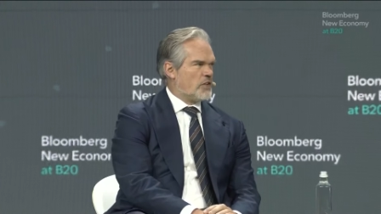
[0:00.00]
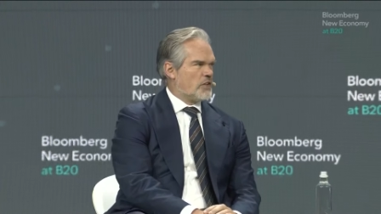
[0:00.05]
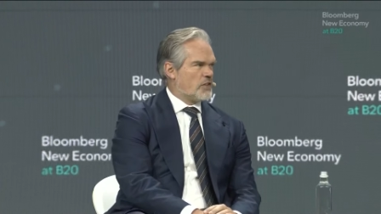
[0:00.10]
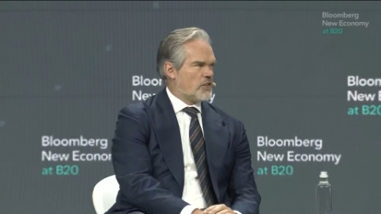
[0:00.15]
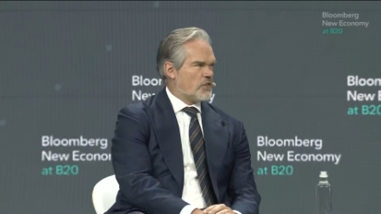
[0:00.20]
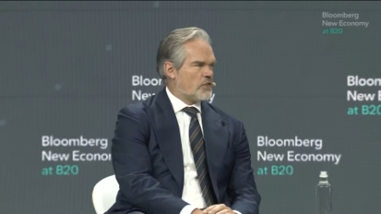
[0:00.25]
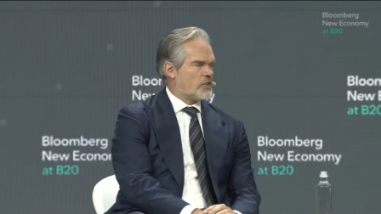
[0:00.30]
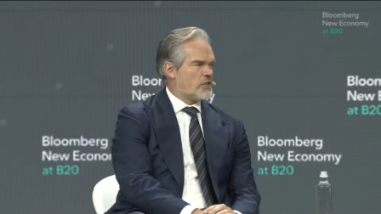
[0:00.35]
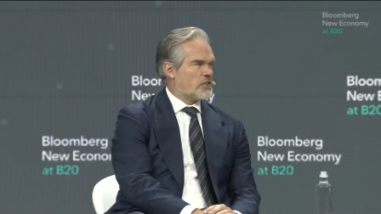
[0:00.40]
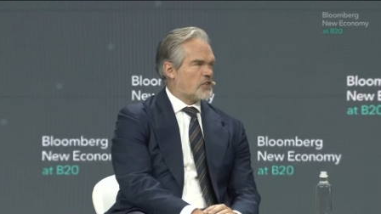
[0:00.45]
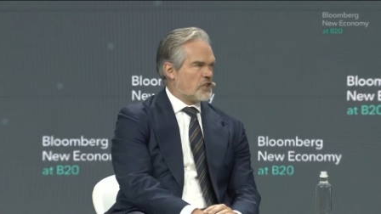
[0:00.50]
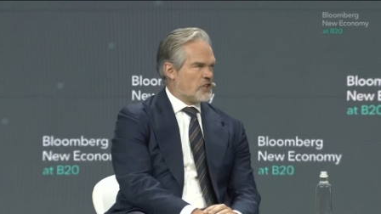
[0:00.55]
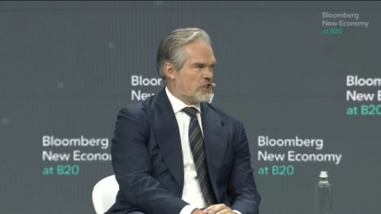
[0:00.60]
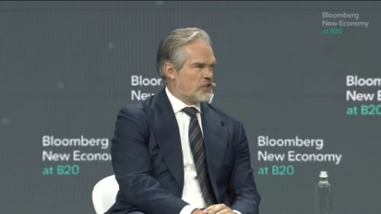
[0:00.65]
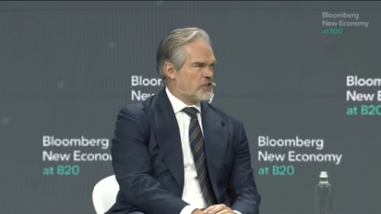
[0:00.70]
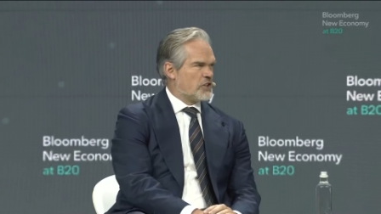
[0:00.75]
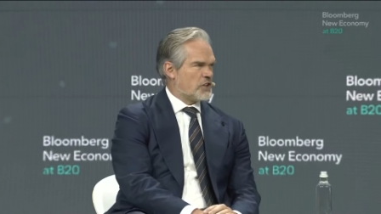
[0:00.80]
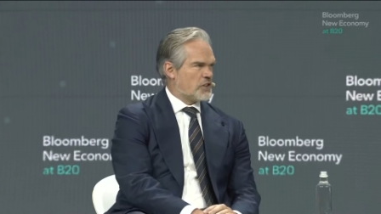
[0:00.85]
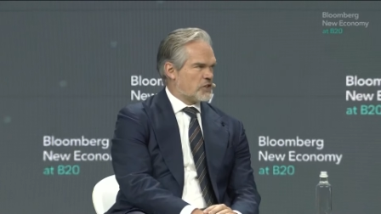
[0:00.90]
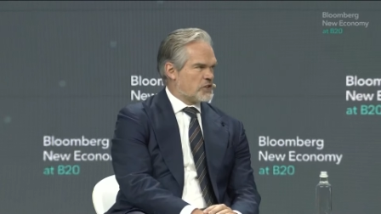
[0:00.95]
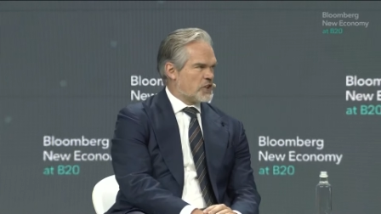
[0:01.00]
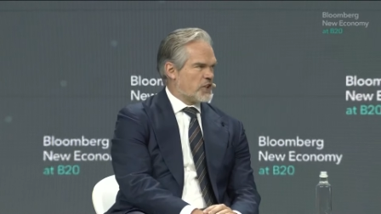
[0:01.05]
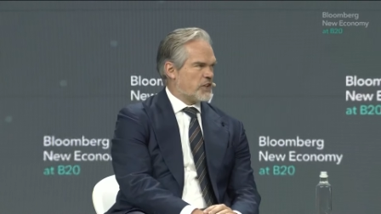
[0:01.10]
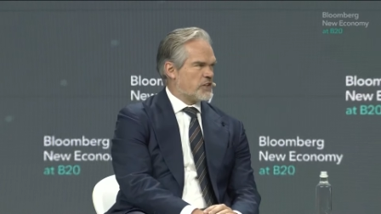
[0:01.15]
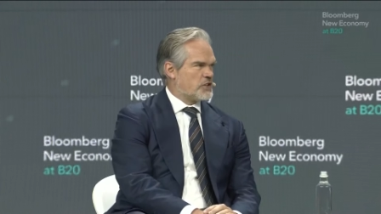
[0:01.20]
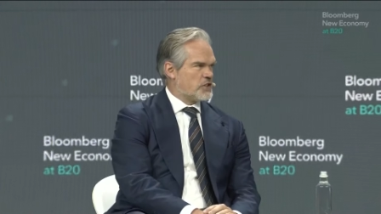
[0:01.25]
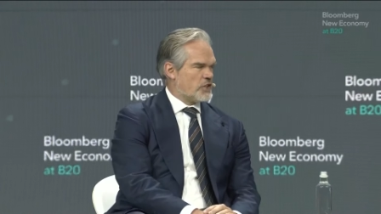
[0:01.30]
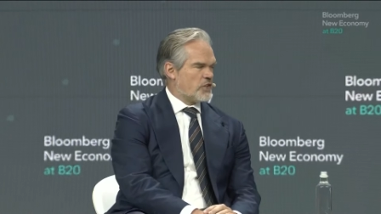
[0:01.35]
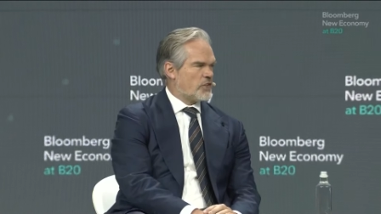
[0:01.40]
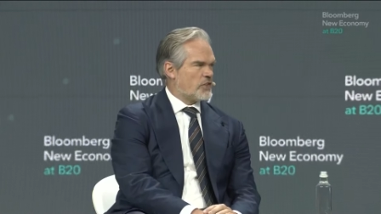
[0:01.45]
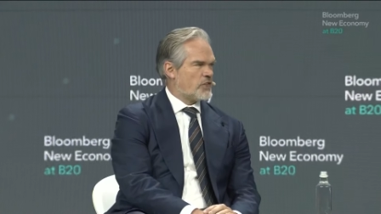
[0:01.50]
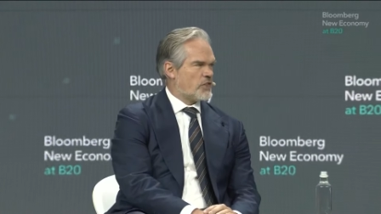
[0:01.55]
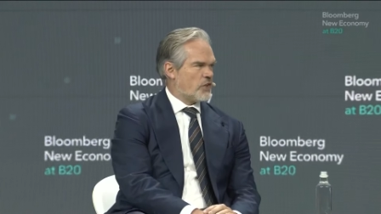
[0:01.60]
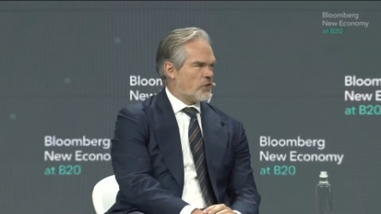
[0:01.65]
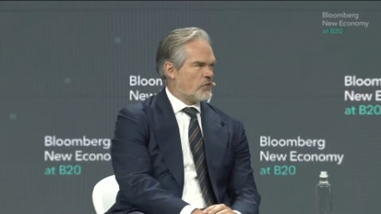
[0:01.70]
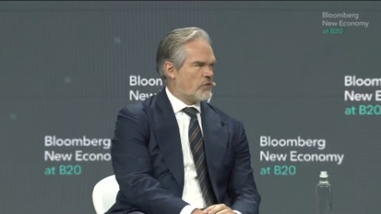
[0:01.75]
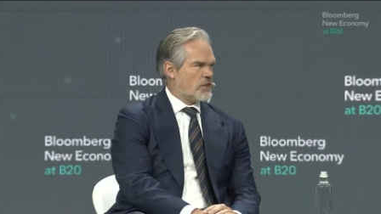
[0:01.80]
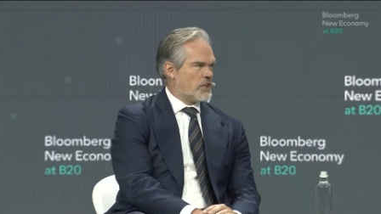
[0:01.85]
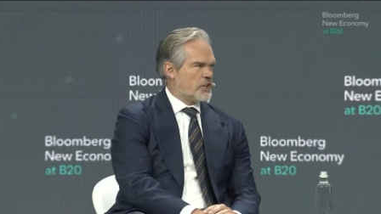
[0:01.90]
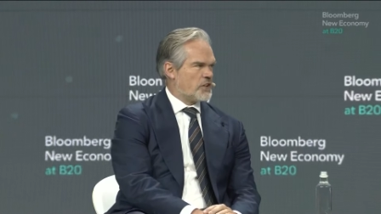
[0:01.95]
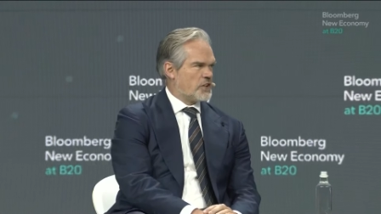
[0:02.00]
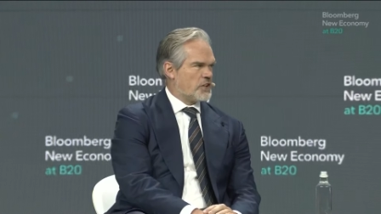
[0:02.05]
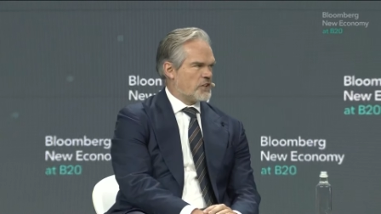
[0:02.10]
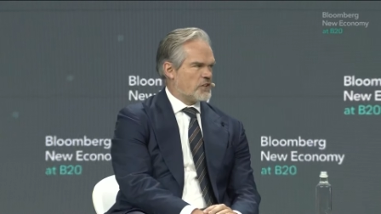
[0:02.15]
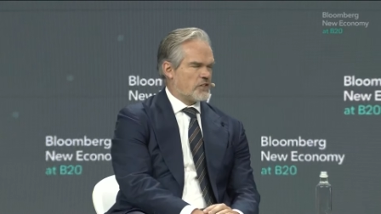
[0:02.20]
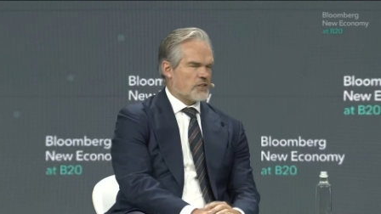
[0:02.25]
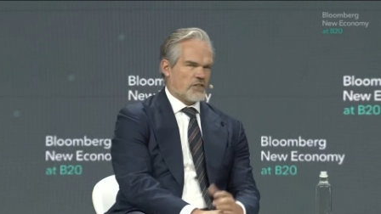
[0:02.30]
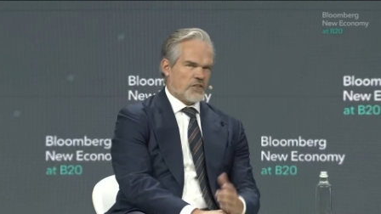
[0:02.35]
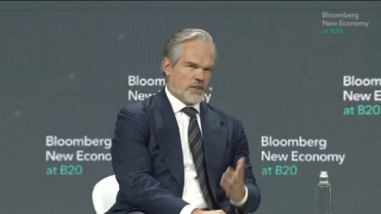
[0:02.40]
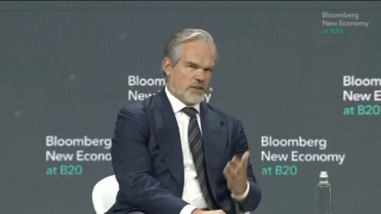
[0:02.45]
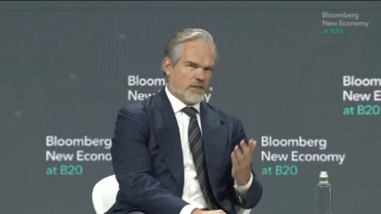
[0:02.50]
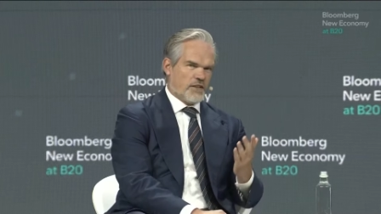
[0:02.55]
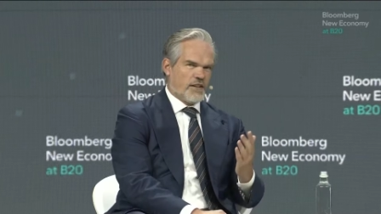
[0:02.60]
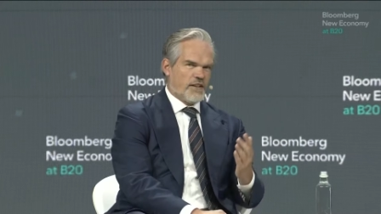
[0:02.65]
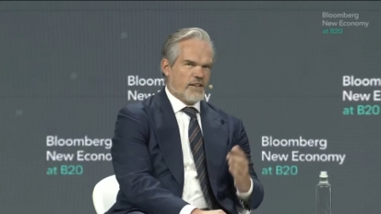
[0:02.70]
strategic changes over the years, and